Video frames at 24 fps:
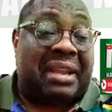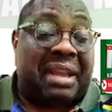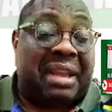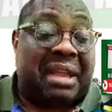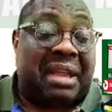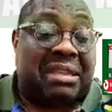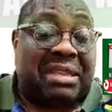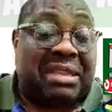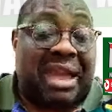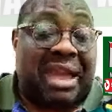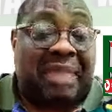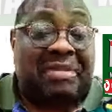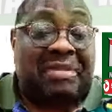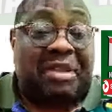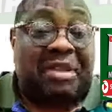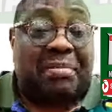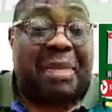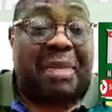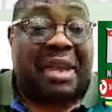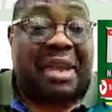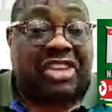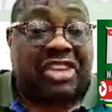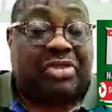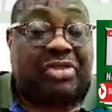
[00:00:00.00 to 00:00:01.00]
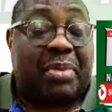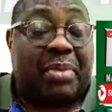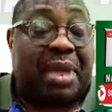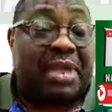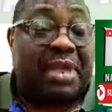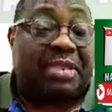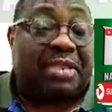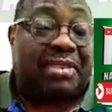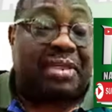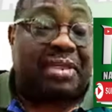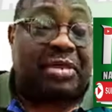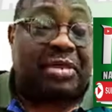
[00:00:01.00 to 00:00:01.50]
that time, the
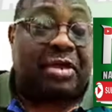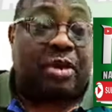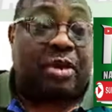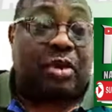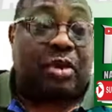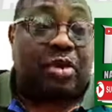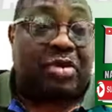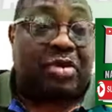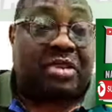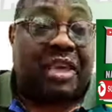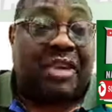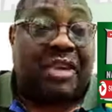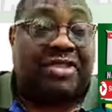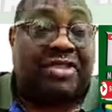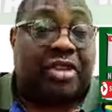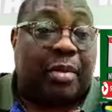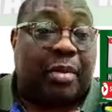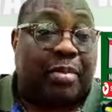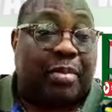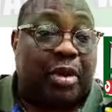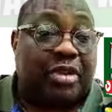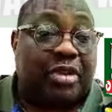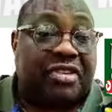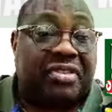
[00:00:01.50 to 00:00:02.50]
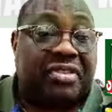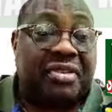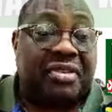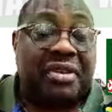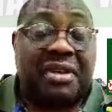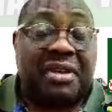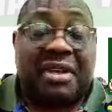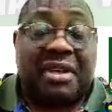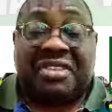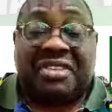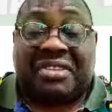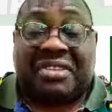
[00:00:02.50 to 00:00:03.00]
management, you know, hotel support
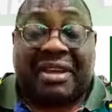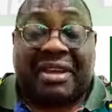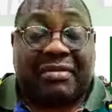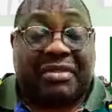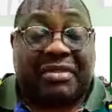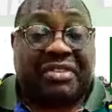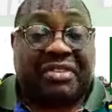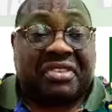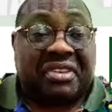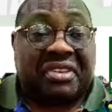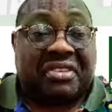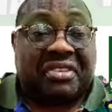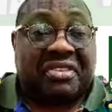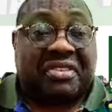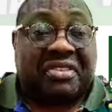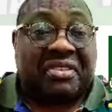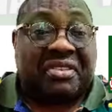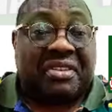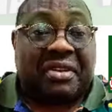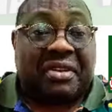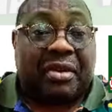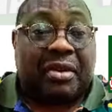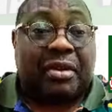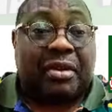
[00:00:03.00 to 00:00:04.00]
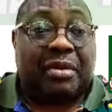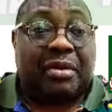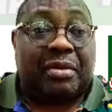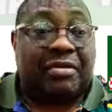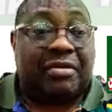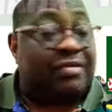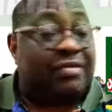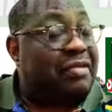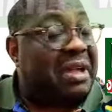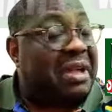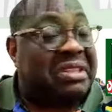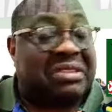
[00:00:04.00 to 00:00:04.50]
services, you know,
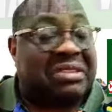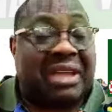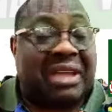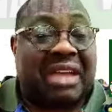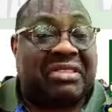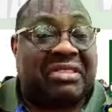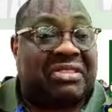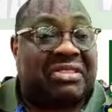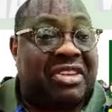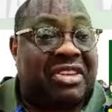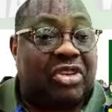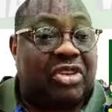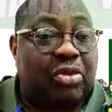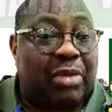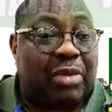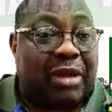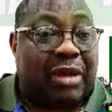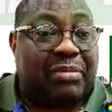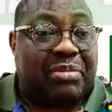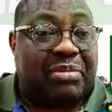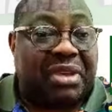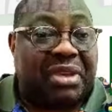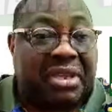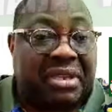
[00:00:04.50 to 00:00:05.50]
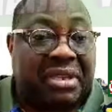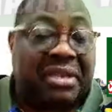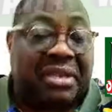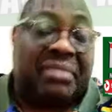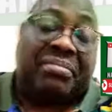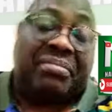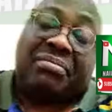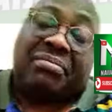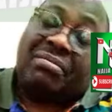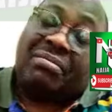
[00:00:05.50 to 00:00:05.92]
fantastic human being.